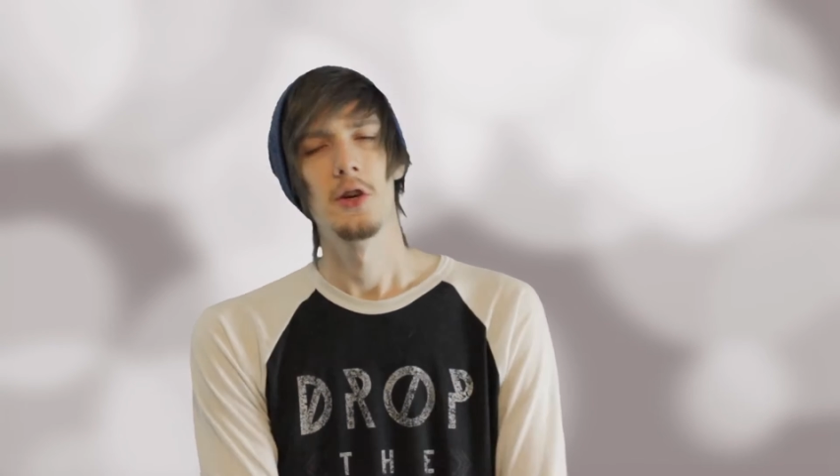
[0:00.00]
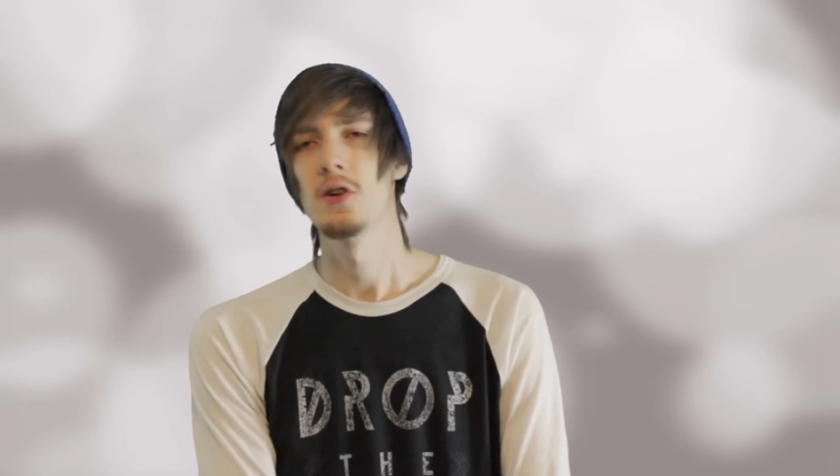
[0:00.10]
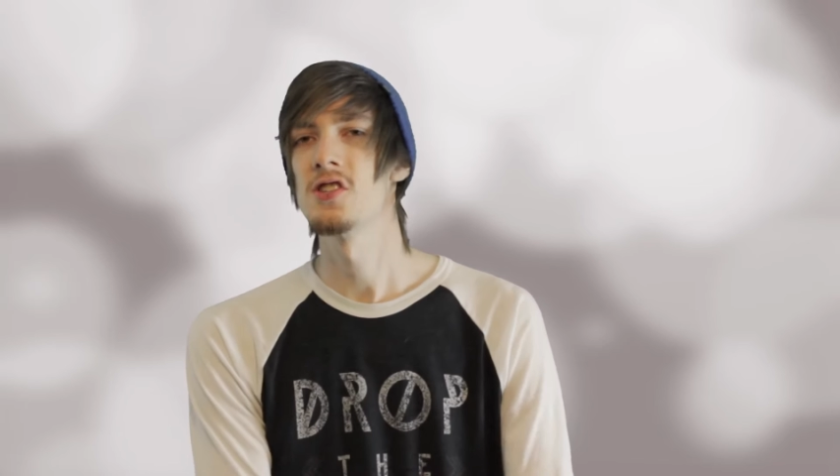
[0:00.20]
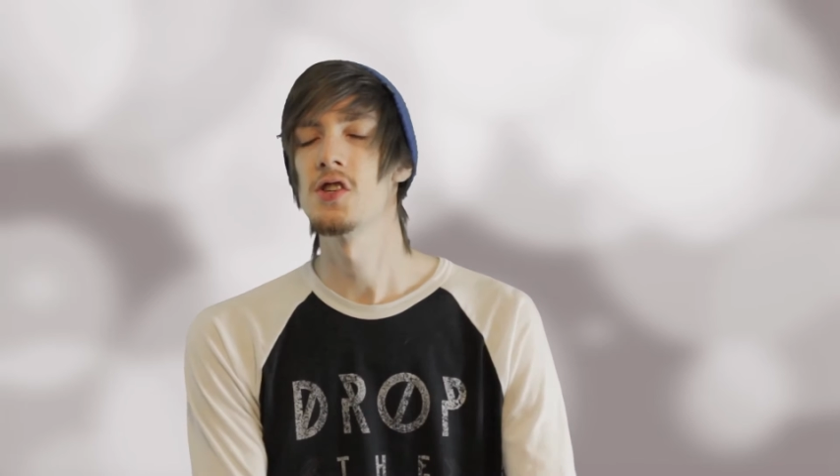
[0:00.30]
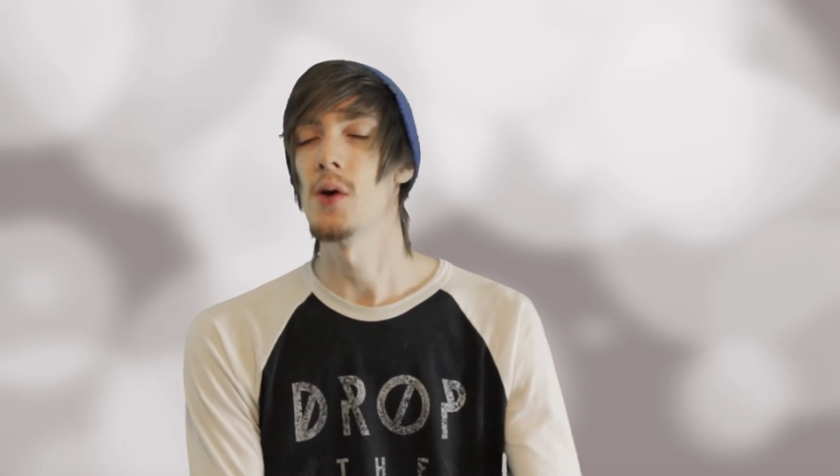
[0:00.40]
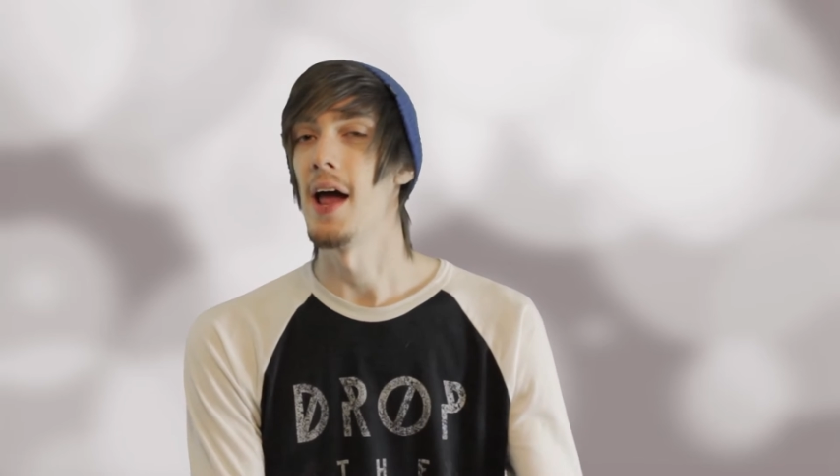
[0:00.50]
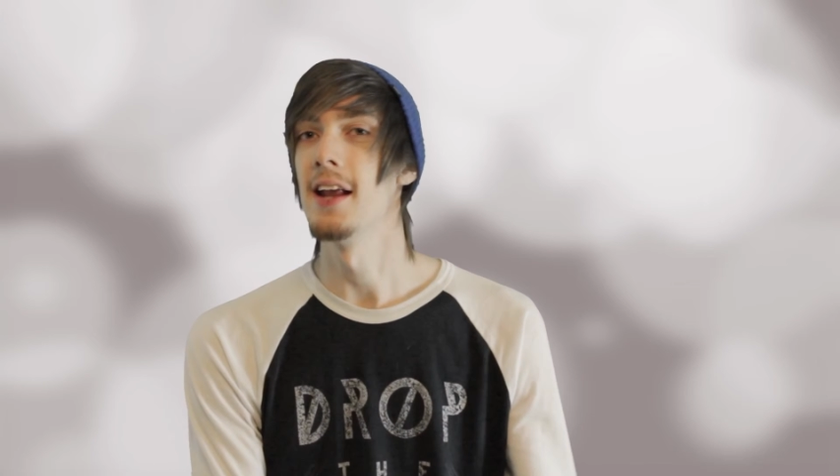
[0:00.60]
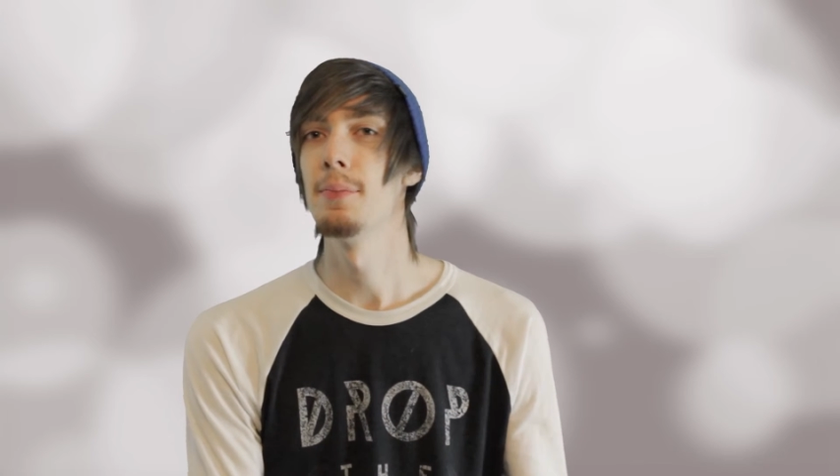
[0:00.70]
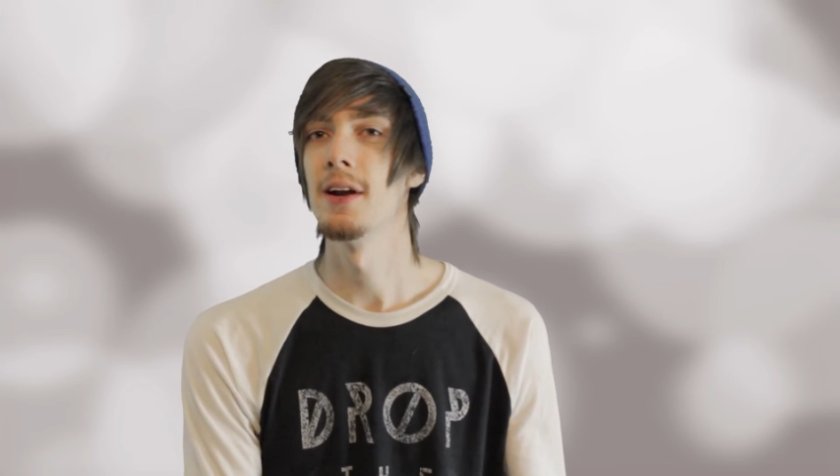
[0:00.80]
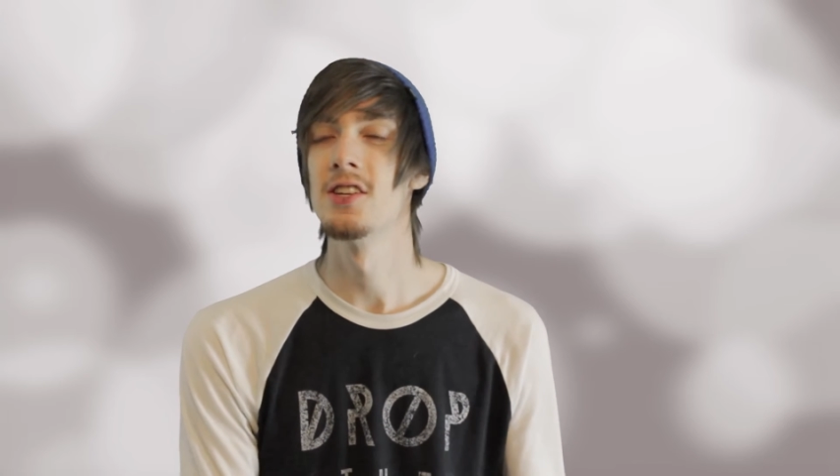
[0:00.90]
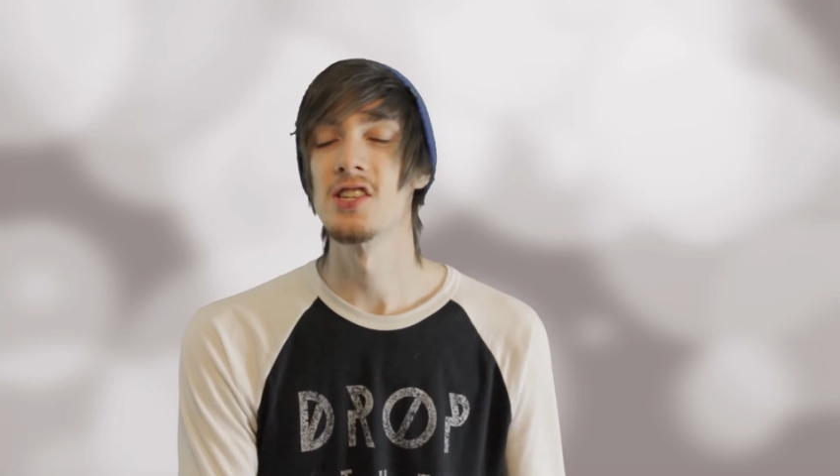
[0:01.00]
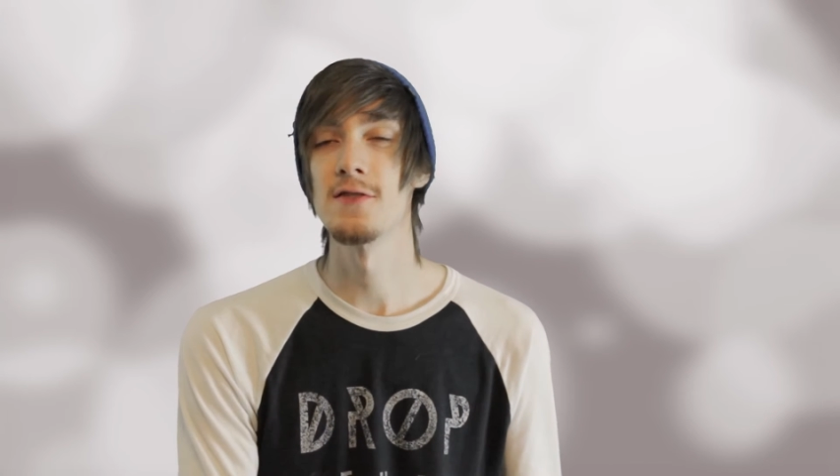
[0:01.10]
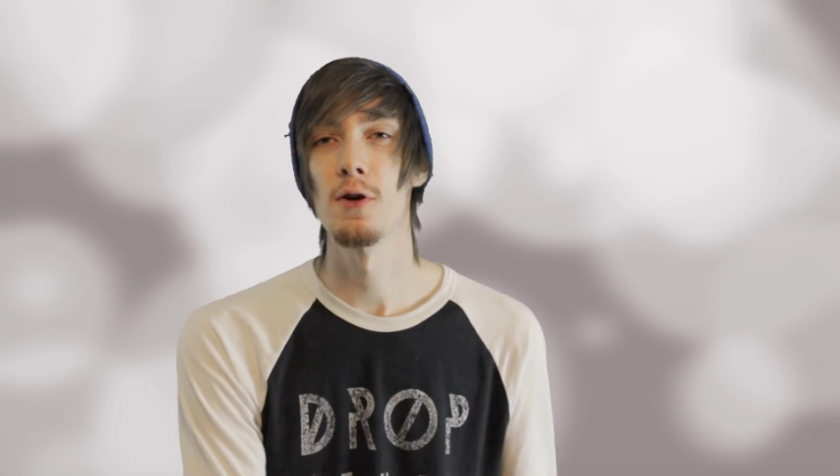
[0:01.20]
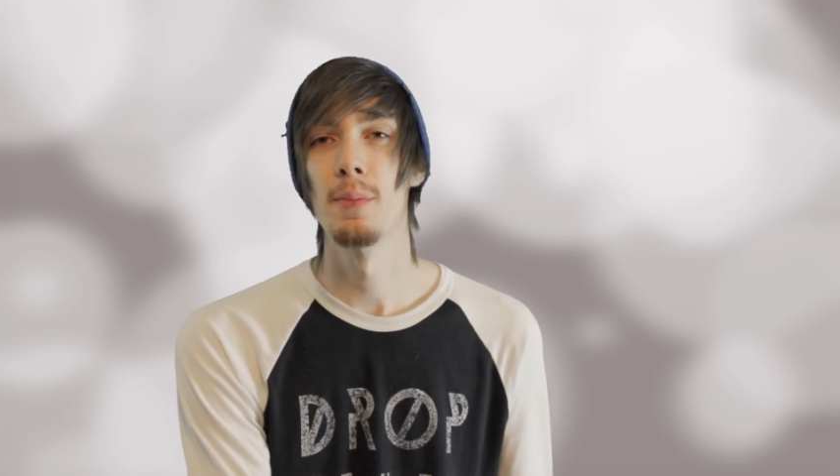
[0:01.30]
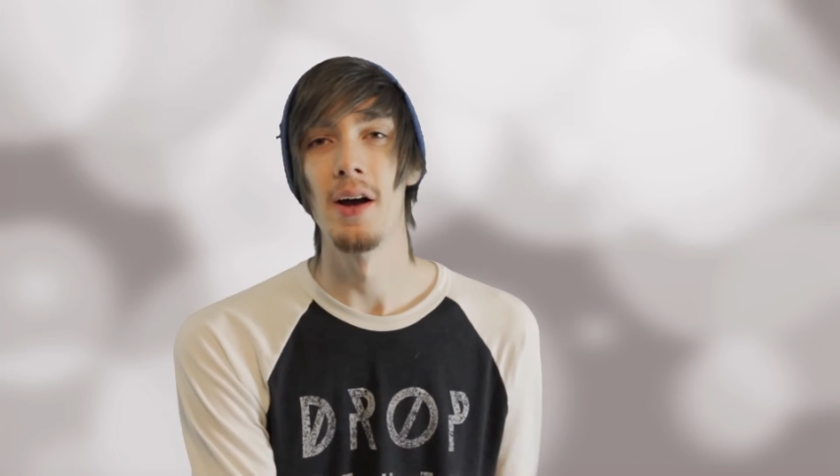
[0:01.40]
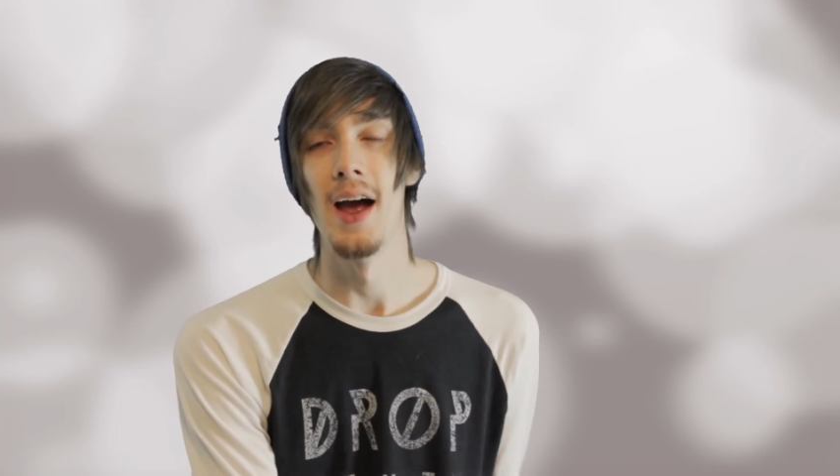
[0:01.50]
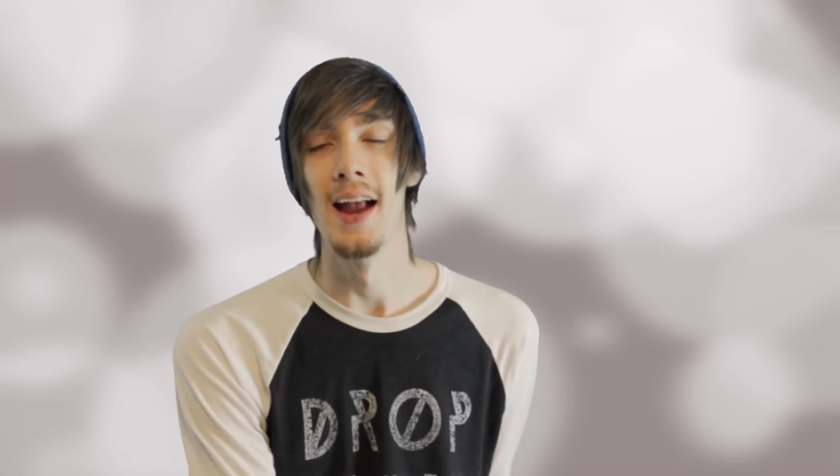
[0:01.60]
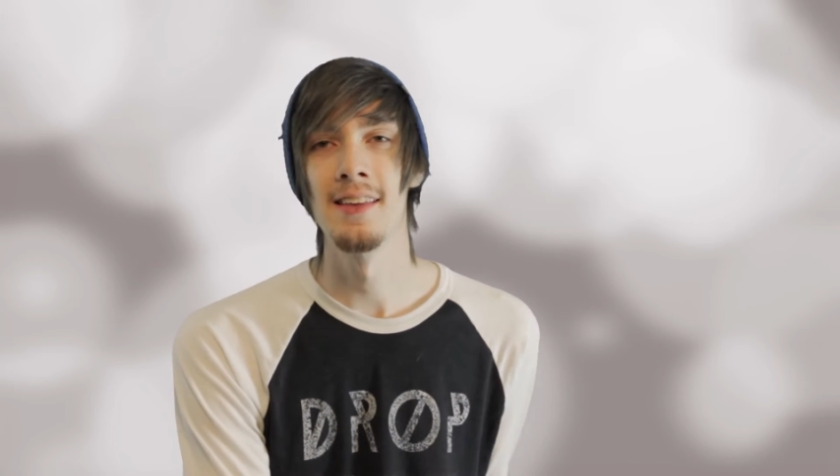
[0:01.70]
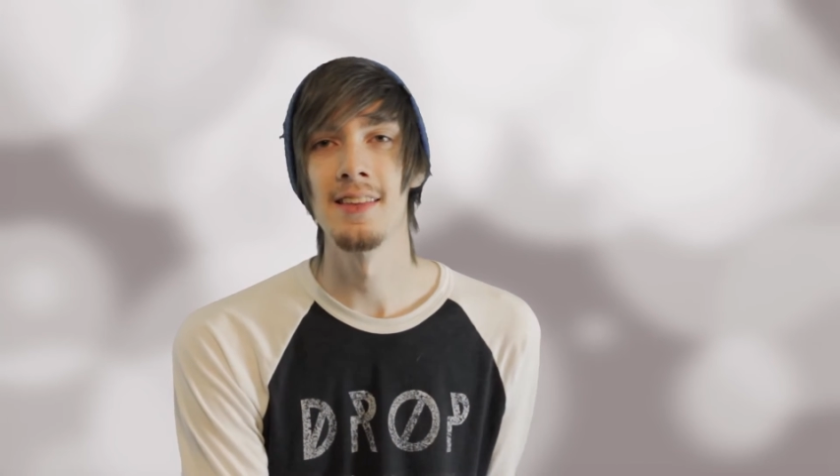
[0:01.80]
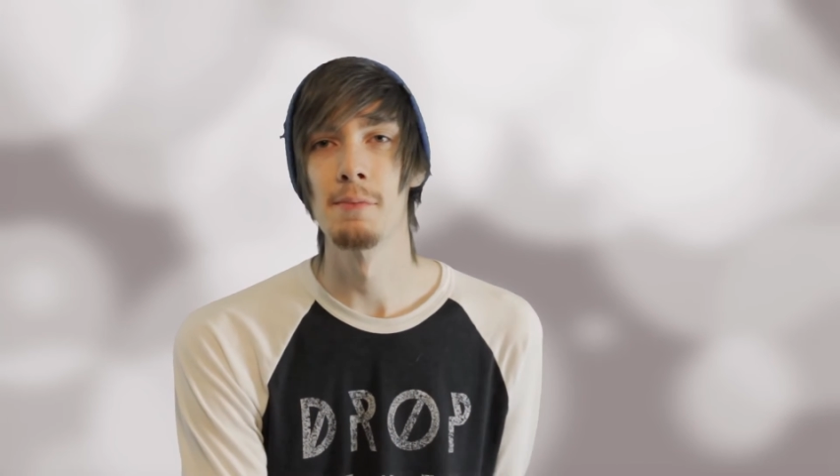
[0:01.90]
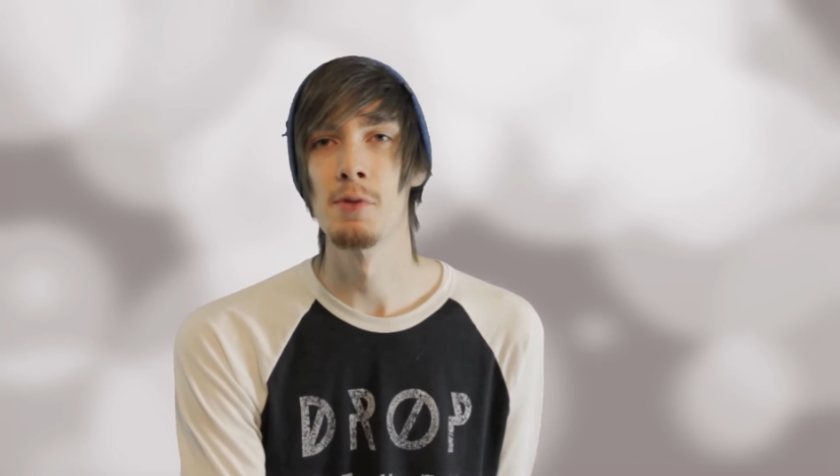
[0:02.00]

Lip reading: You can sue anybody just for about anything,